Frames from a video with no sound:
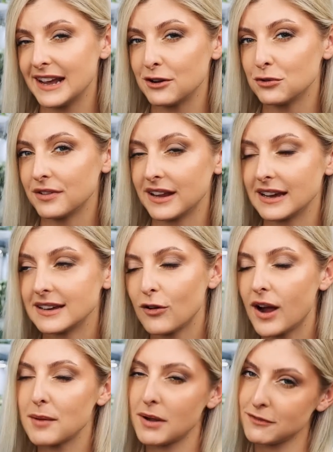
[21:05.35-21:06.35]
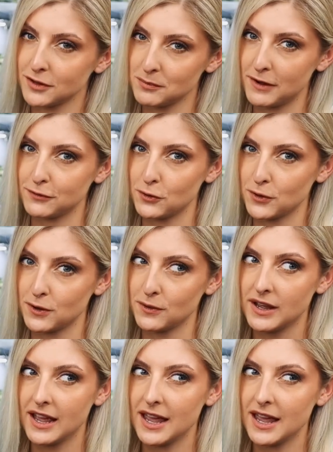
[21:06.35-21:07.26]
take over there. So I might film that for you.